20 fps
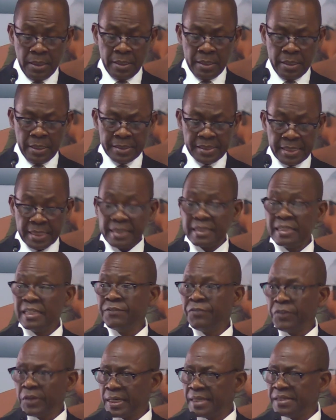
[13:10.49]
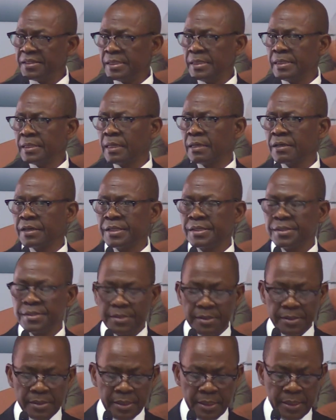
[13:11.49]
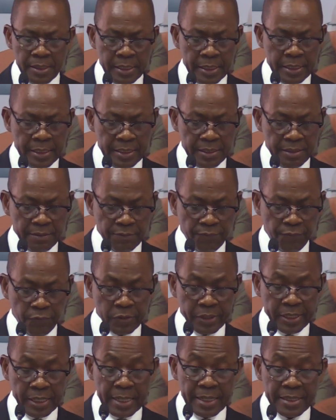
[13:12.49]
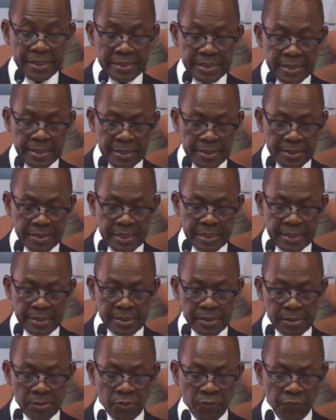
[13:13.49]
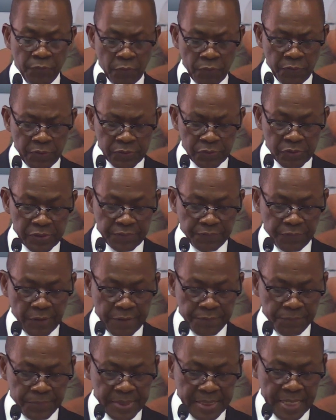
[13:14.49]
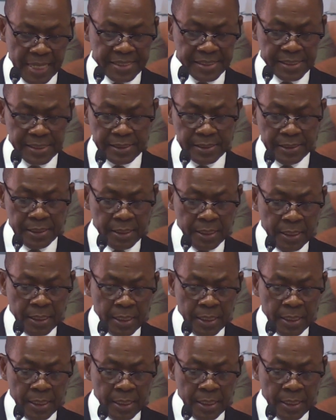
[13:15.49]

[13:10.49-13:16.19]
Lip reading: a significant increase in foreign currency receipts of over 25%.